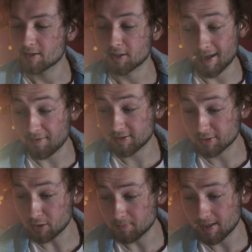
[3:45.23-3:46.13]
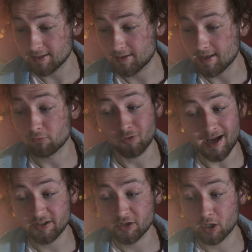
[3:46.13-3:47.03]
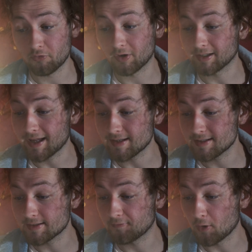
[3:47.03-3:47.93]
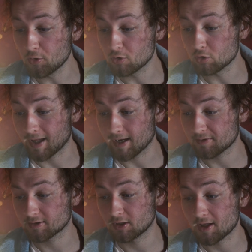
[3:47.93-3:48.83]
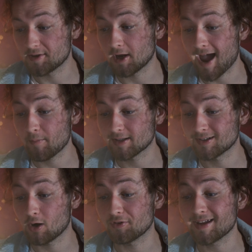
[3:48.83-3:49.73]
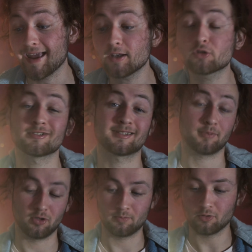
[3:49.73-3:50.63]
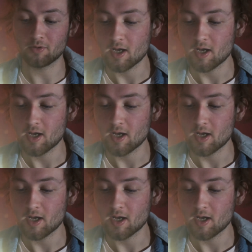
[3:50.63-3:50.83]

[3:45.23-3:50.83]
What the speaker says: So the f-stop is the ratio of the lens's focal length to the diameter of the entrance pupil.